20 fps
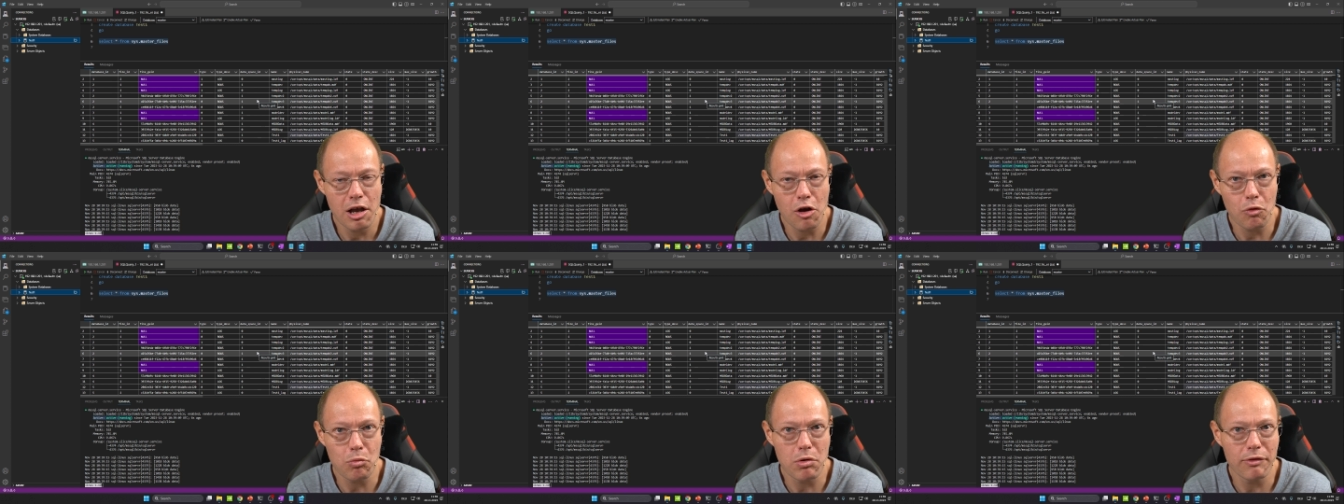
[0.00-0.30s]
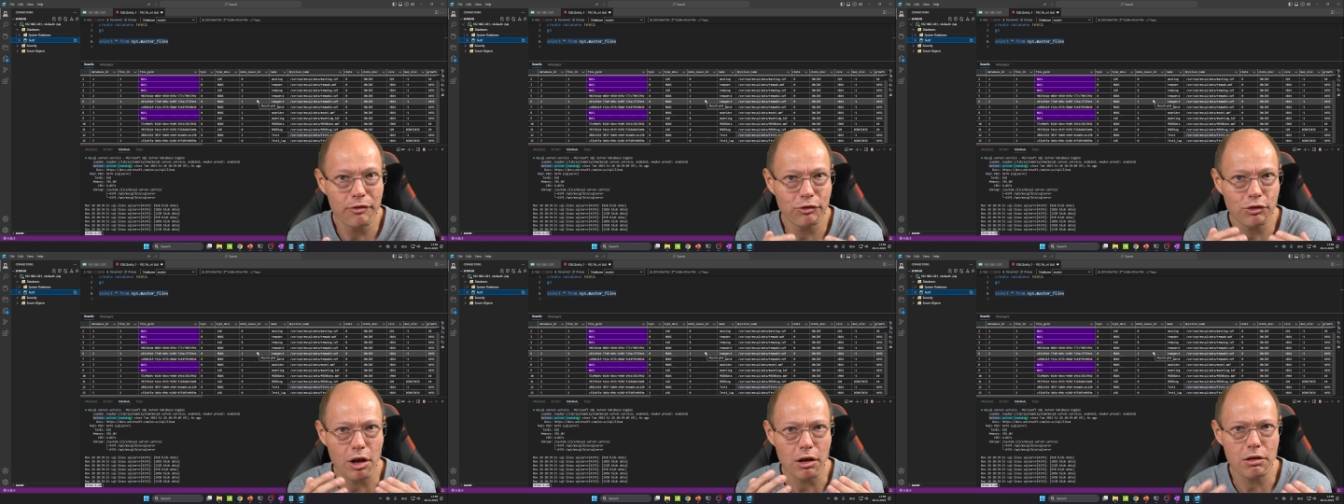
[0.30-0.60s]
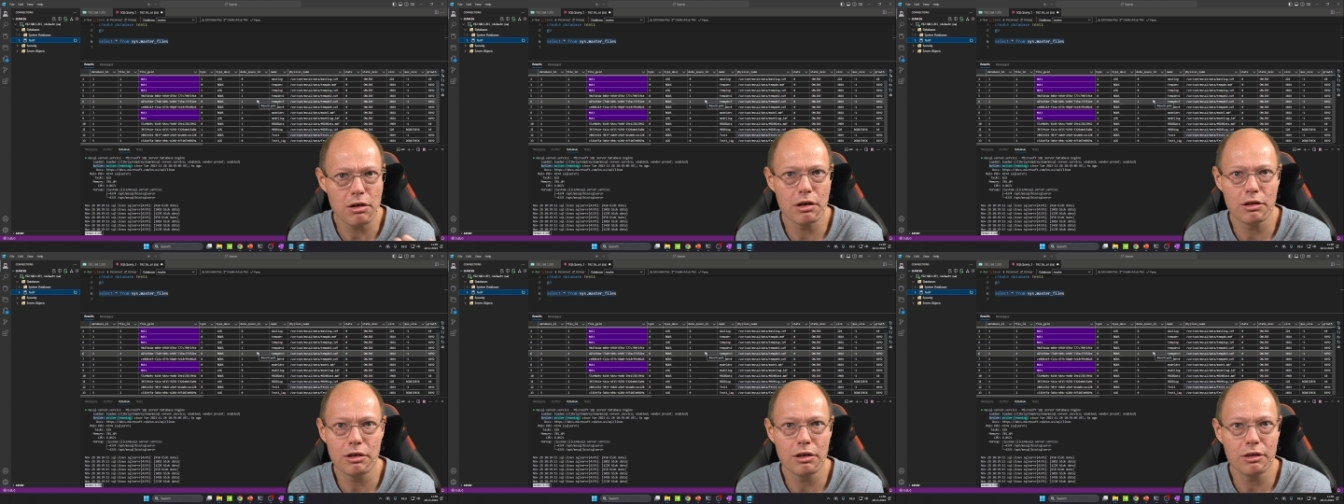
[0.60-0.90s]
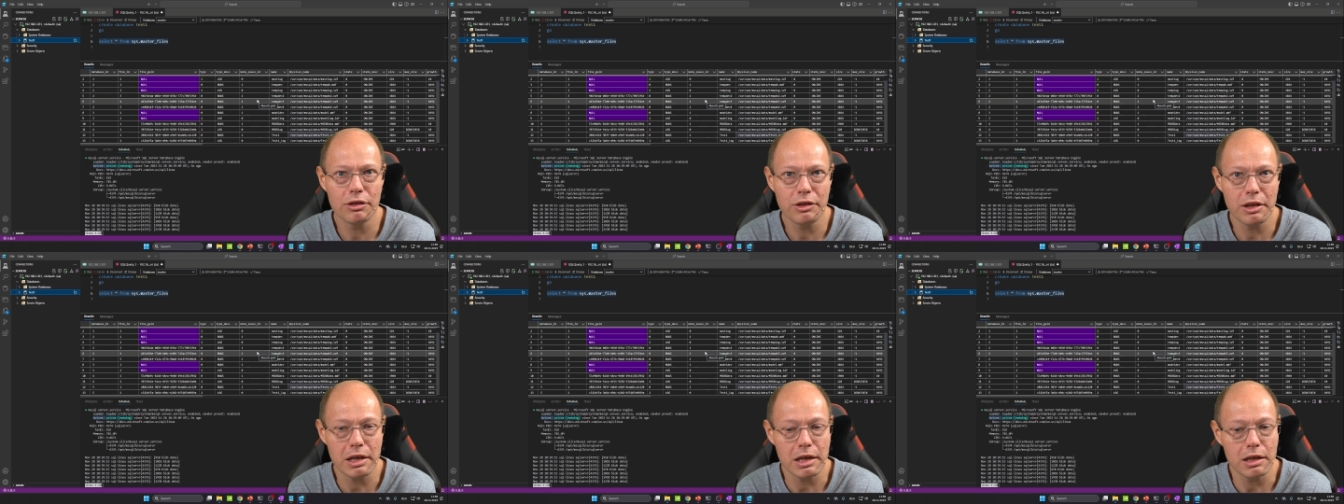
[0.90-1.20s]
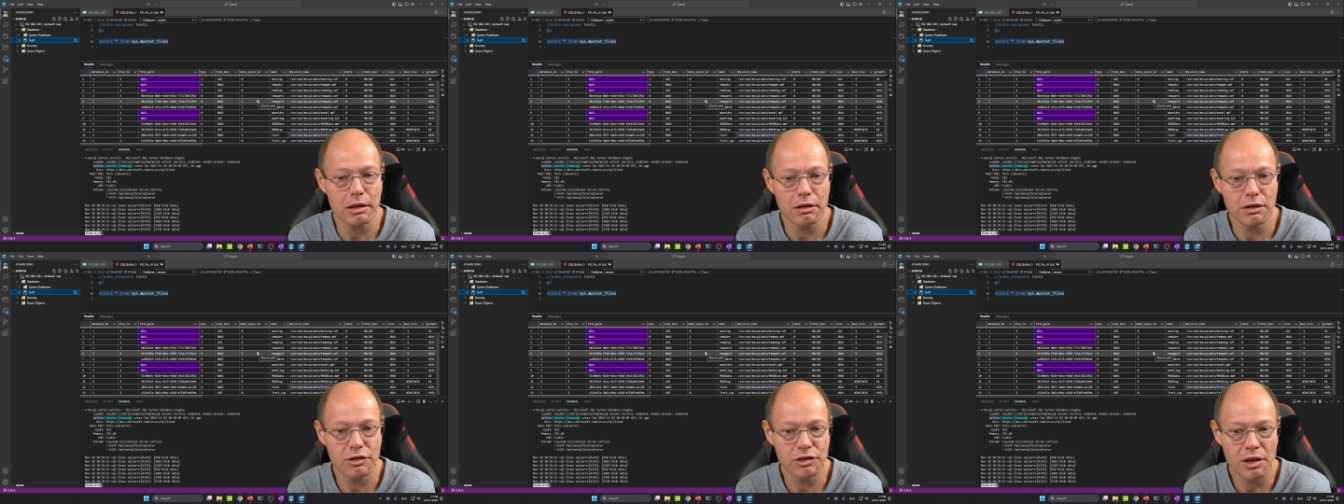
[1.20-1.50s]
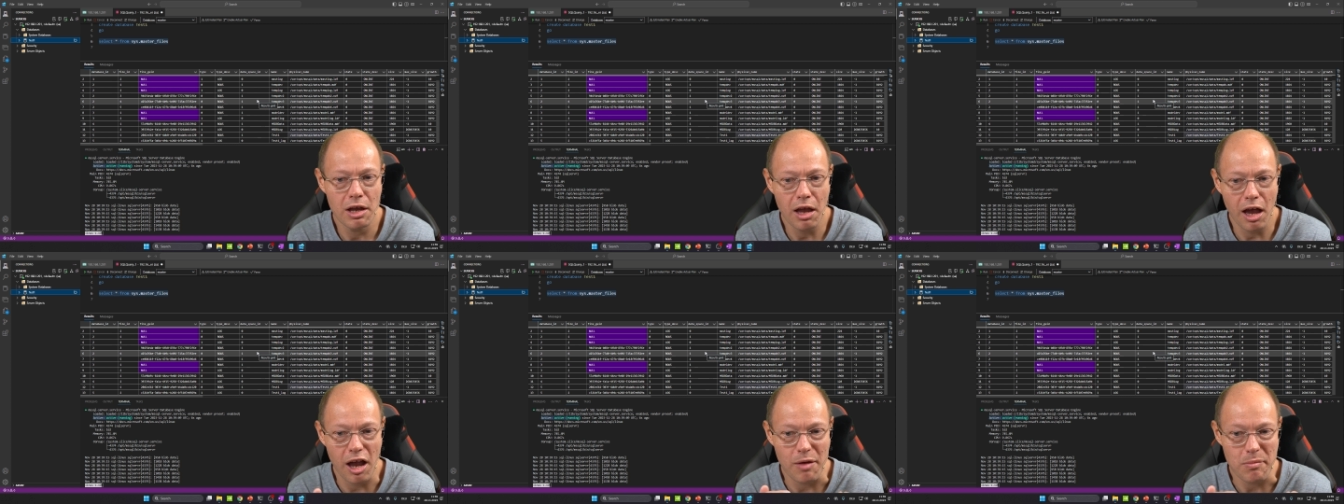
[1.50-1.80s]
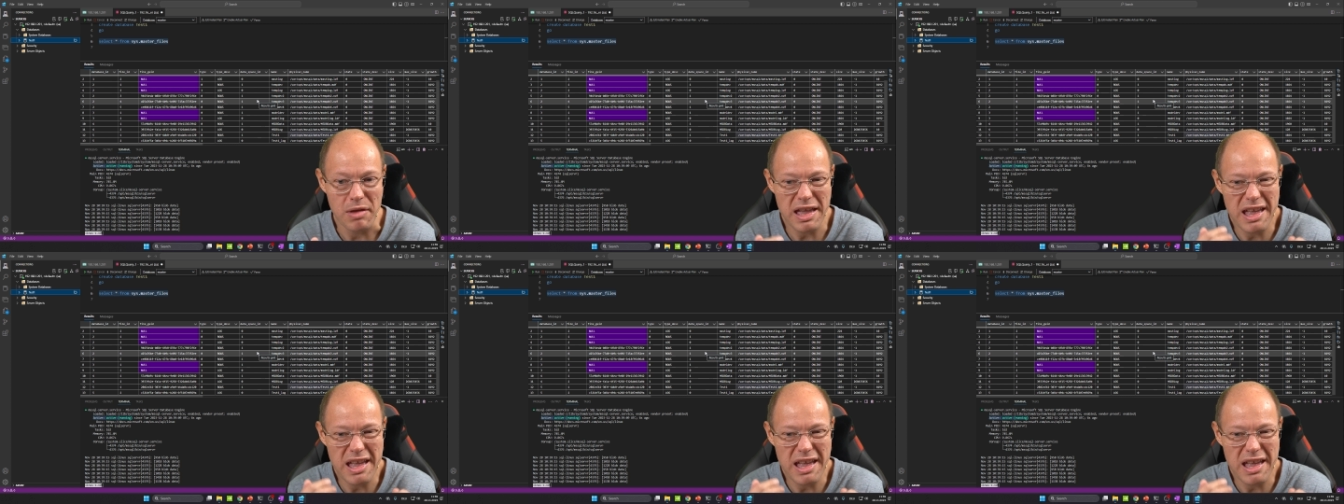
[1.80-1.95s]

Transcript: With Docker containers, I'm